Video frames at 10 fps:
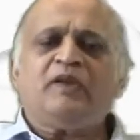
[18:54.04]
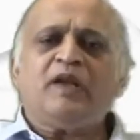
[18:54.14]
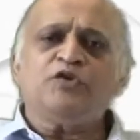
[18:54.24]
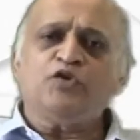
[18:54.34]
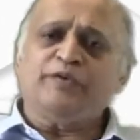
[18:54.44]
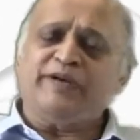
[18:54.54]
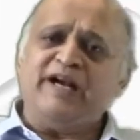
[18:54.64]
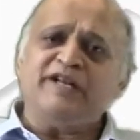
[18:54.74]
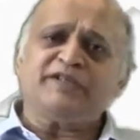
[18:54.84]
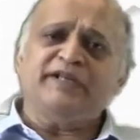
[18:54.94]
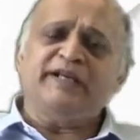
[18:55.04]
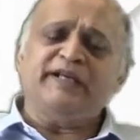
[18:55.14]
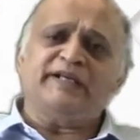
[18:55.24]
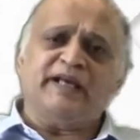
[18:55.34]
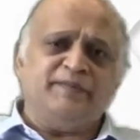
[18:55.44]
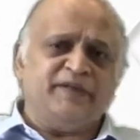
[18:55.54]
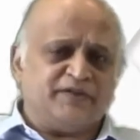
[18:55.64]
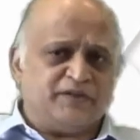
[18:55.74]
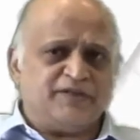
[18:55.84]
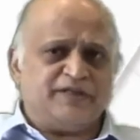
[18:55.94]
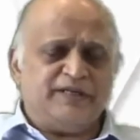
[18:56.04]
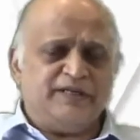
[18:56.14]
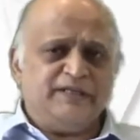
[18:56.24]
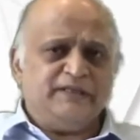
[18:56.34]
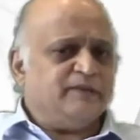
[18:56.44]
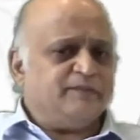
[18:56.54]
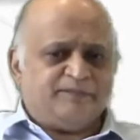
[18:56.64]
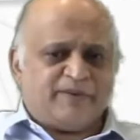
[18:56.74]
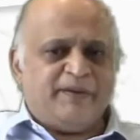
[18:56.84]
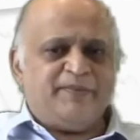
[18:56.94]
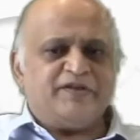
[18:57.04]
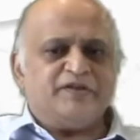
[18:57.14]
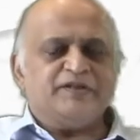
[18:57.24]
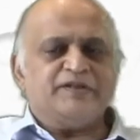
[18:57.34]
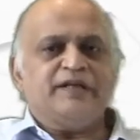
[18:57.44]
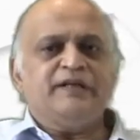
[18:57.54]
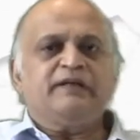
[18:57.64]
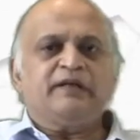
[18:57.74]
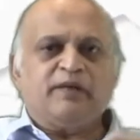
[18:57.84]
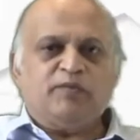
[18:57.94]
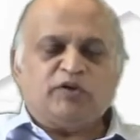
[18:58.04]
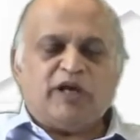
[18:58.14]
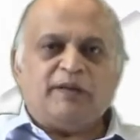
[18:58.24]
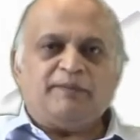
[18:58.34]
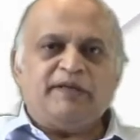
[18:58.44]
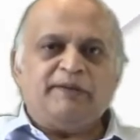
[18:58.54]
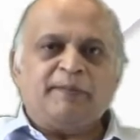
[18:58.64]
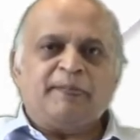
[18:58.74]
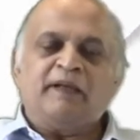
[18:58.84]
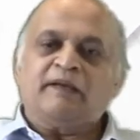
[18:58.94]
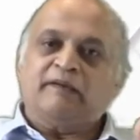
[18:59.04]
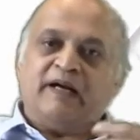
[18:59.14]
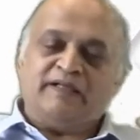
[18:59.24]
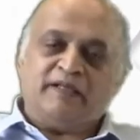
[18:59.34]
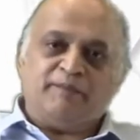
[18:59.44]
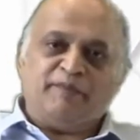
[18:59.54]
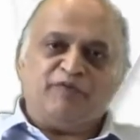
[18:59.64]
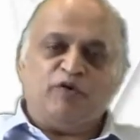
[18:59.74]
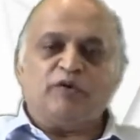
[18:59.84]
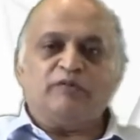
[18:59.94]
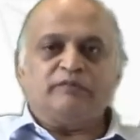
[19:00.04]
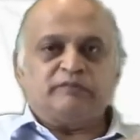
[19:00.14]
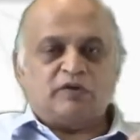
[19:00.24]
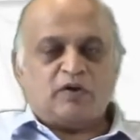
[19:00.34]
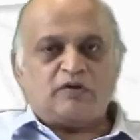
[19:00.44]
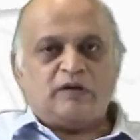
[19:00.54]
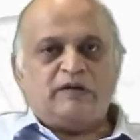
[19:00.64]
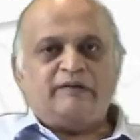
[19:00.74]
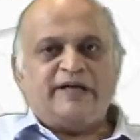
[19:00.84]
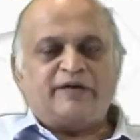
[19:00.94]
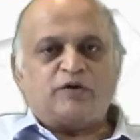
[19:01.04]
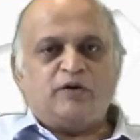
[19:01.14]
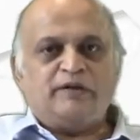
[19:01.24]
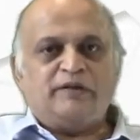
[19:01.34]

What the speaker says: So traditionally it can be surgery, primary surgery, chemotherapy, either before or later on.